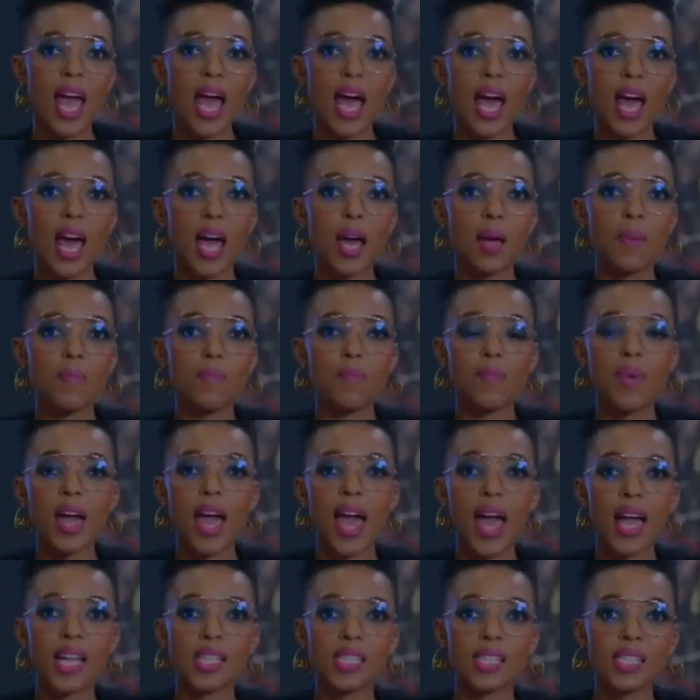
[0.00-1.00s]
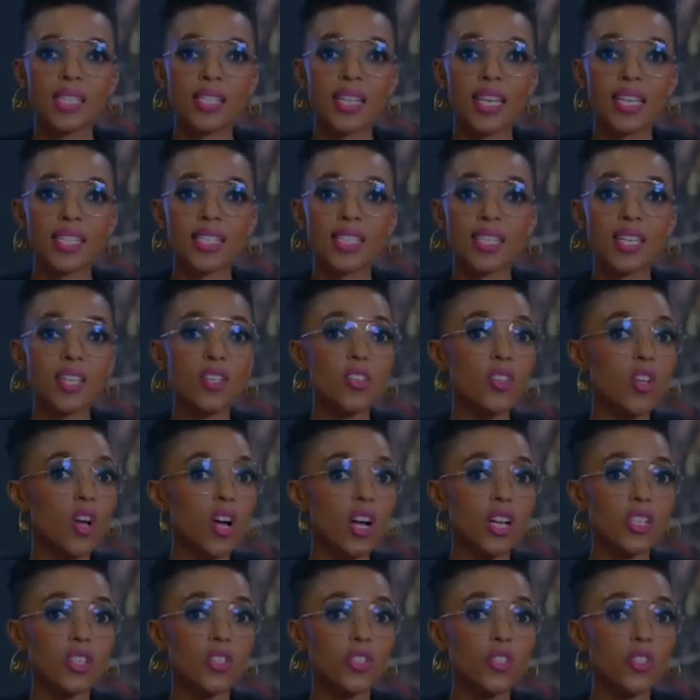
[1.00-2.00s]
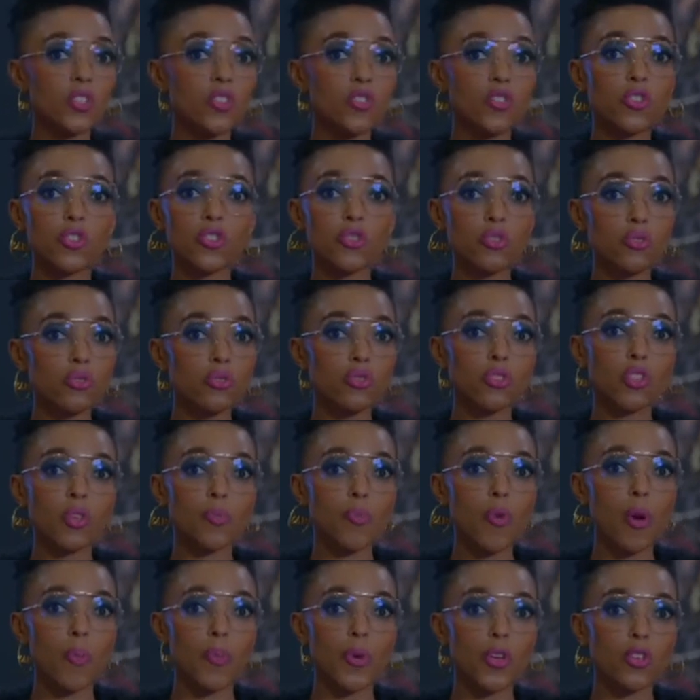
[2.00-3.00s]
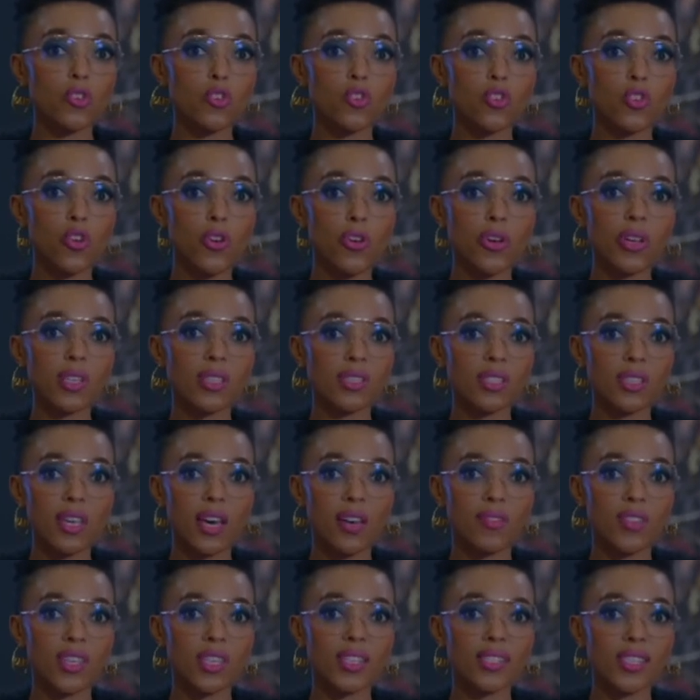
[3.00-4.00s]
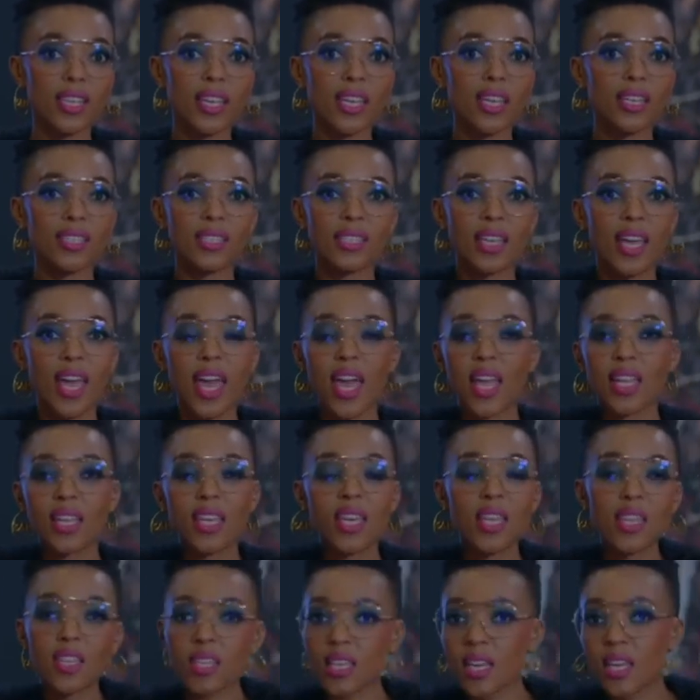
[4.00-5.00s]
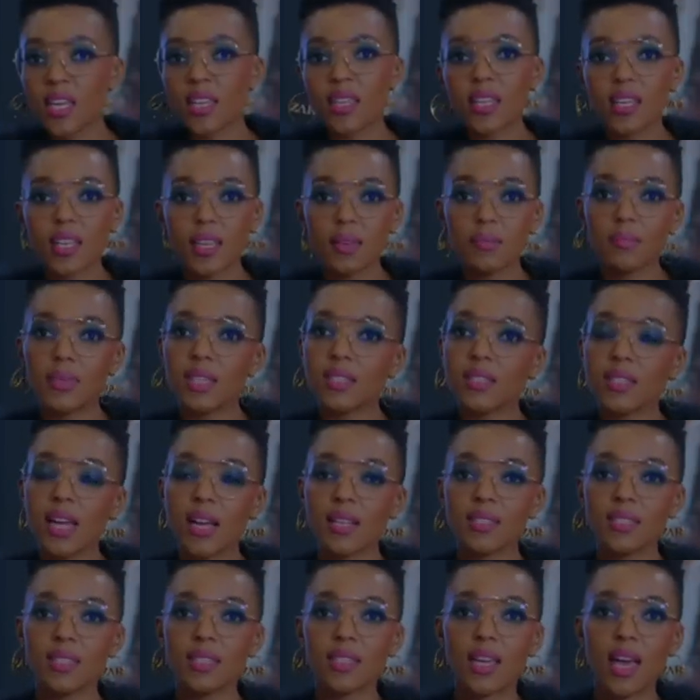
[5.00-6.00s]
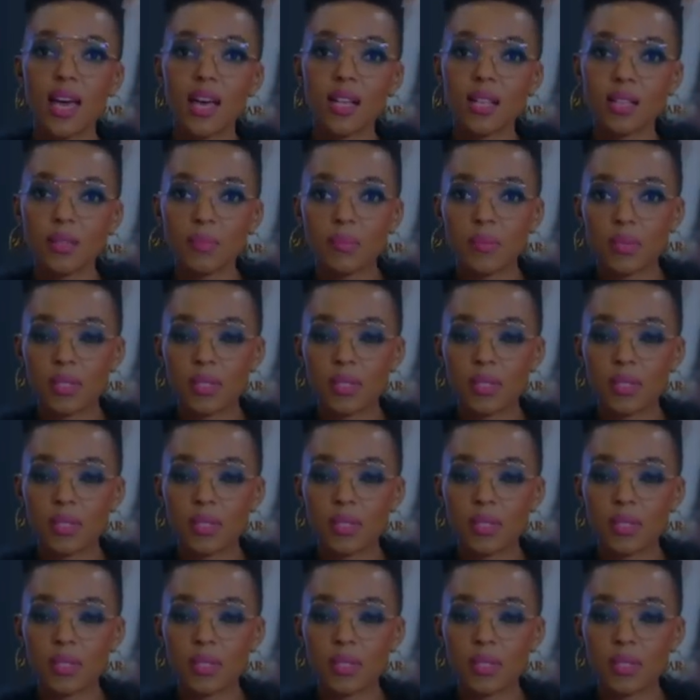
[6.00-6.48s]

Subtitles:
and they did not choose the proper insurance cover? Is there anything that can be done to help?